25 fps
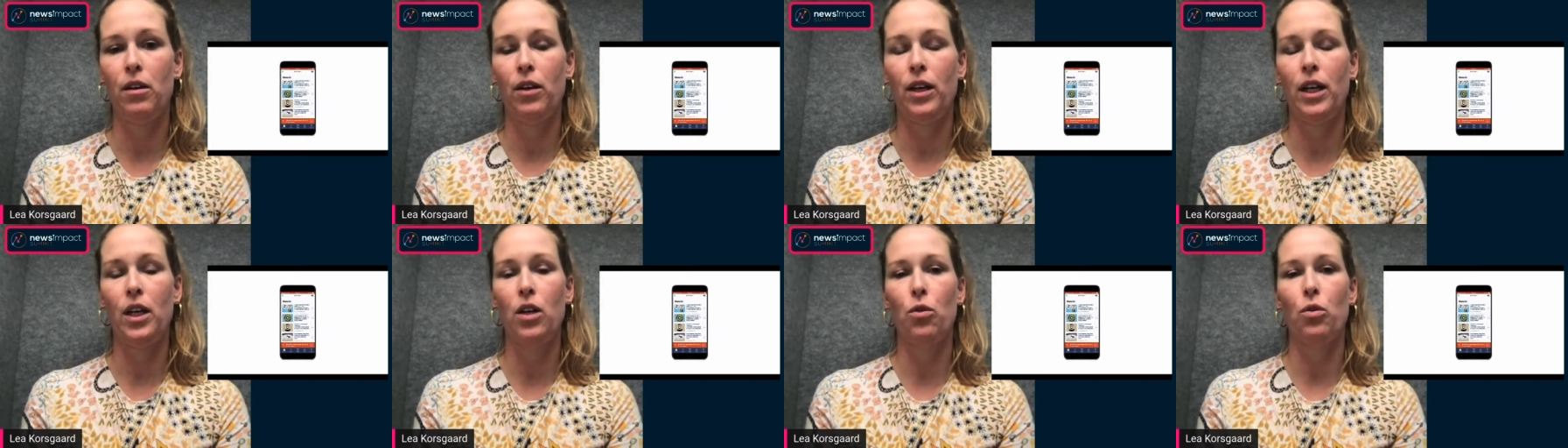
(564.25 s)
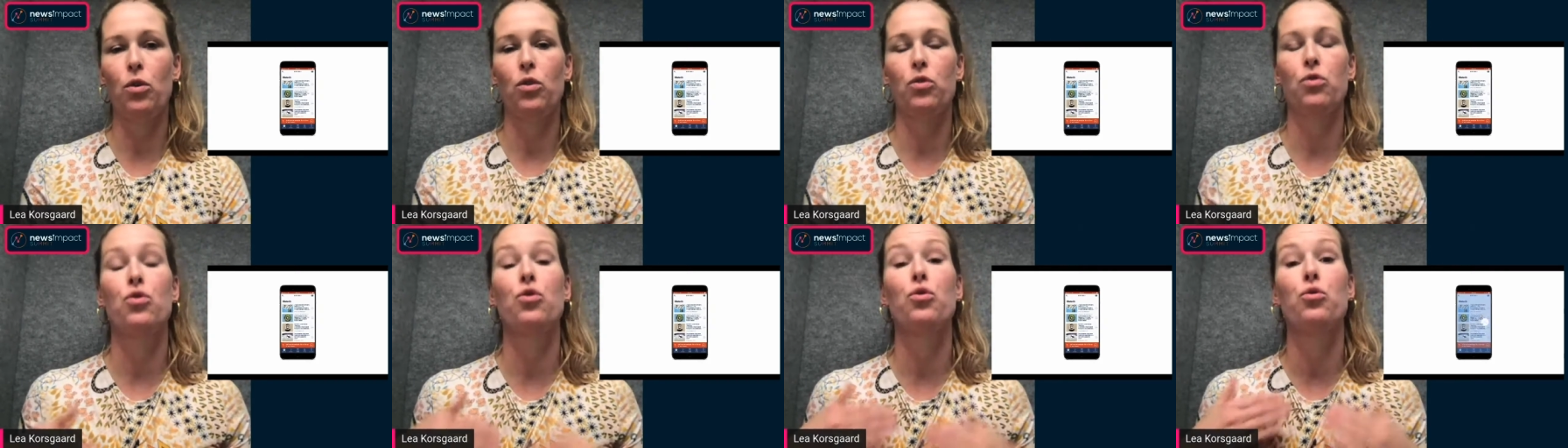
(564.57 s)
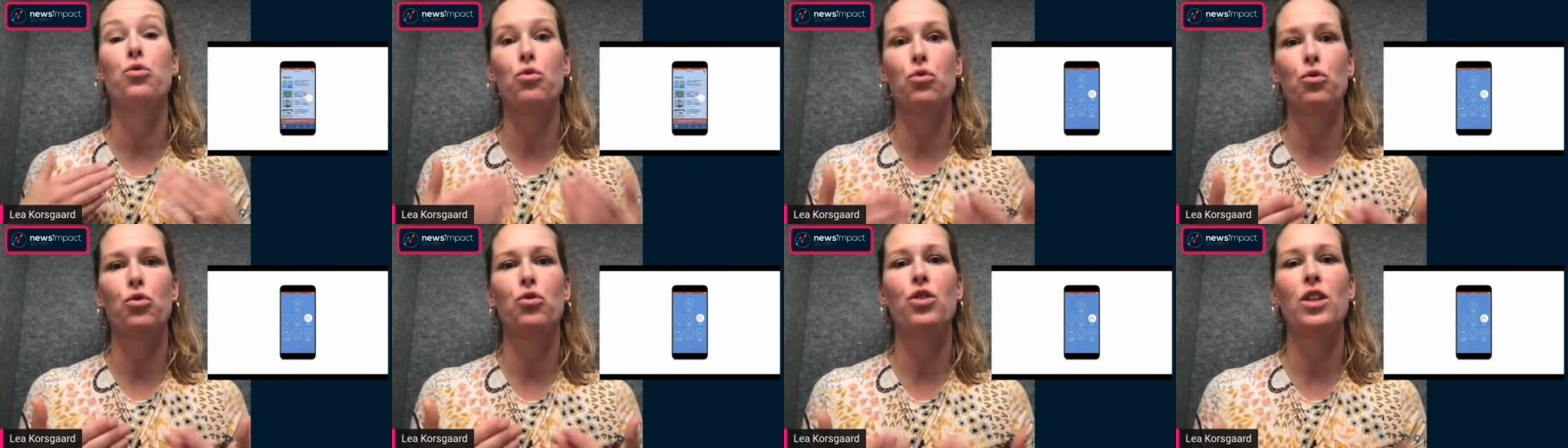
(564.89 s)
in order
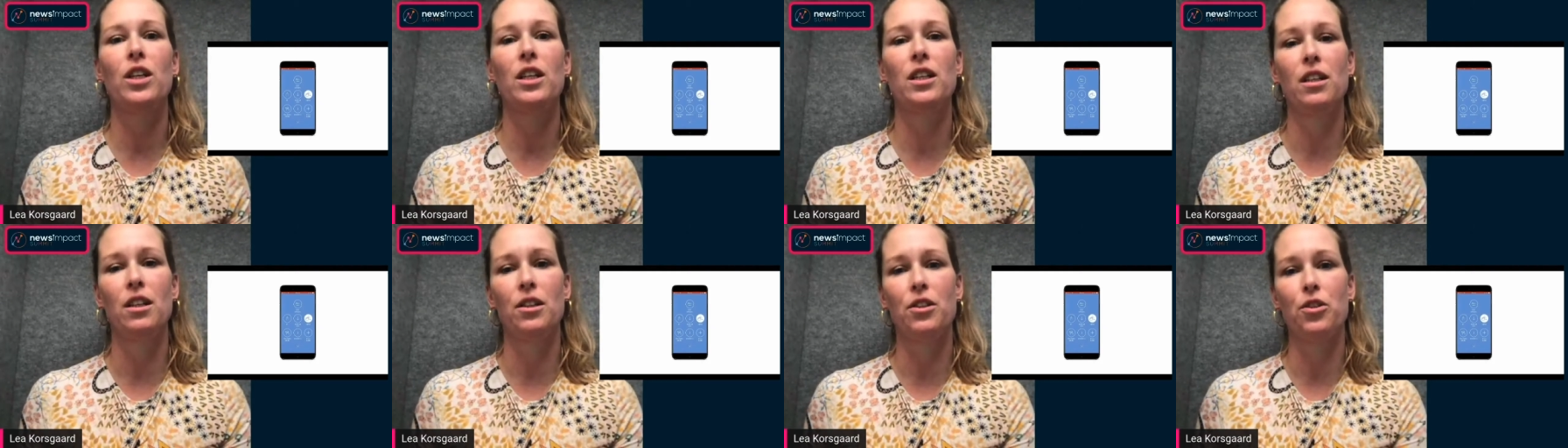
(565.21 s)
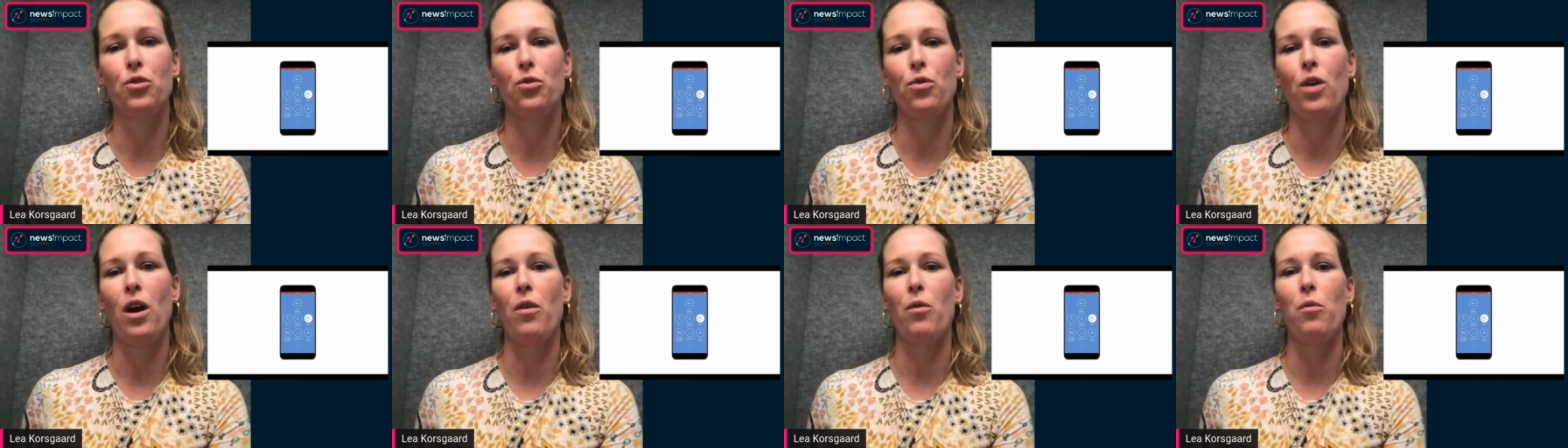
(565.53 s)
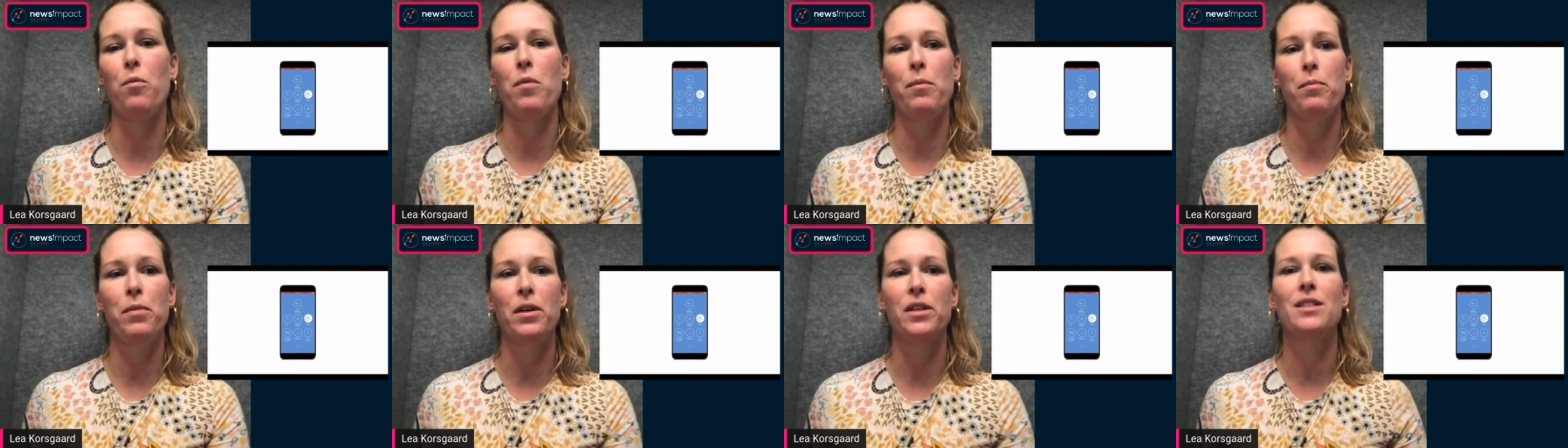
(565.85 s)
to signal to our
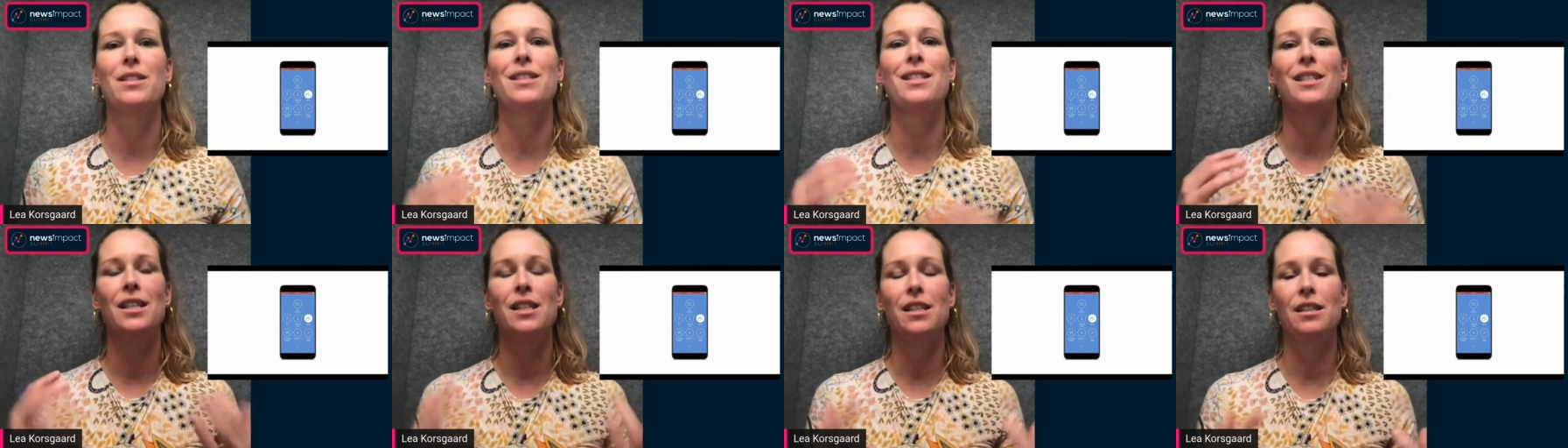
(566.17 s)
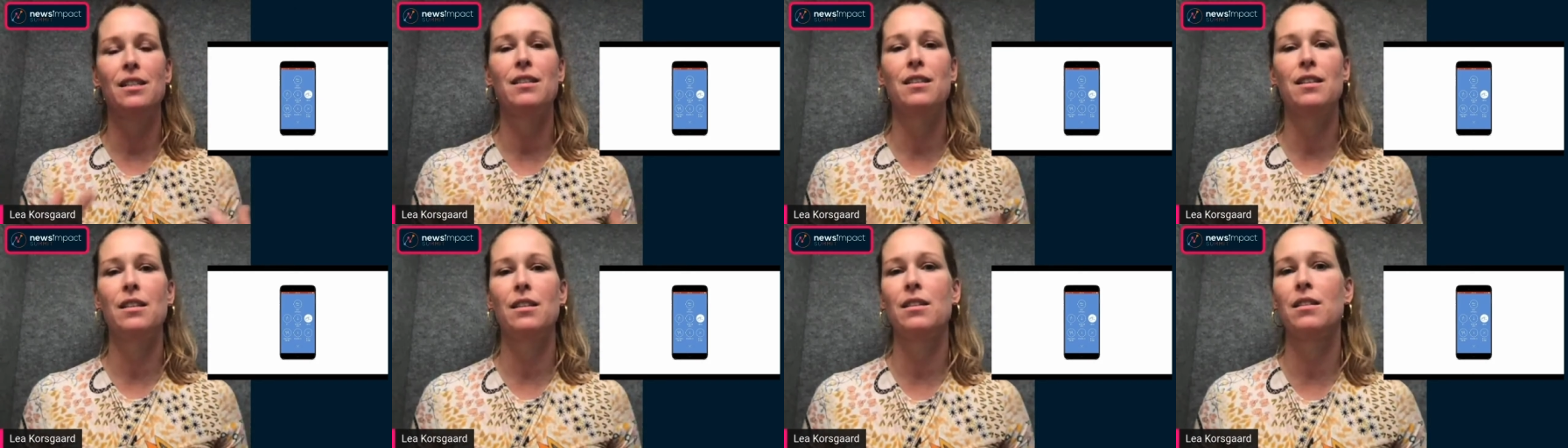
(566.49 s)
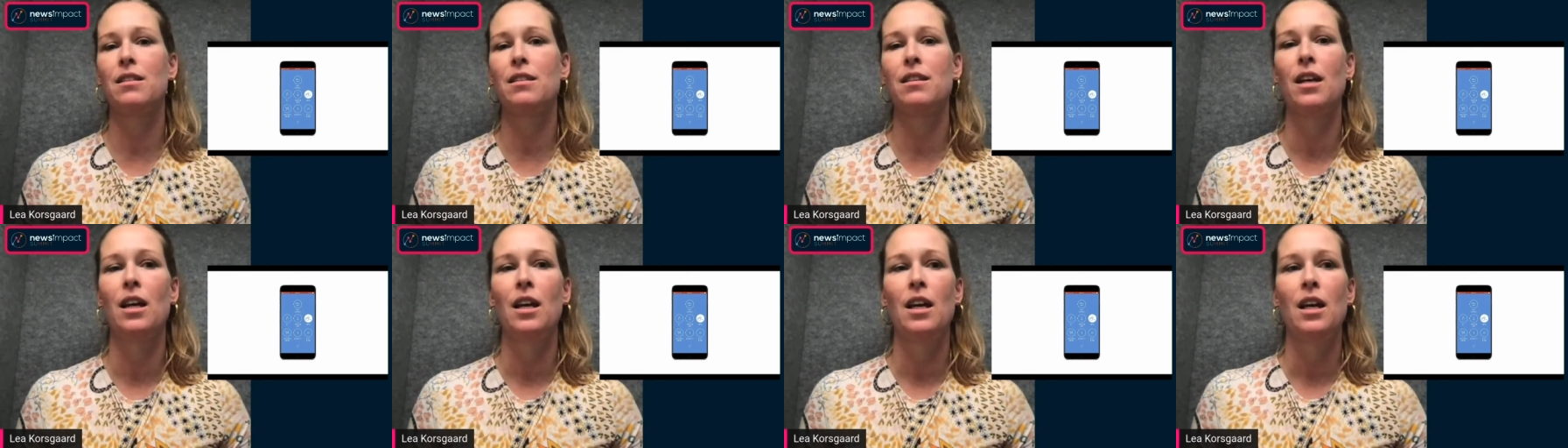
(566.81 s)
members, this is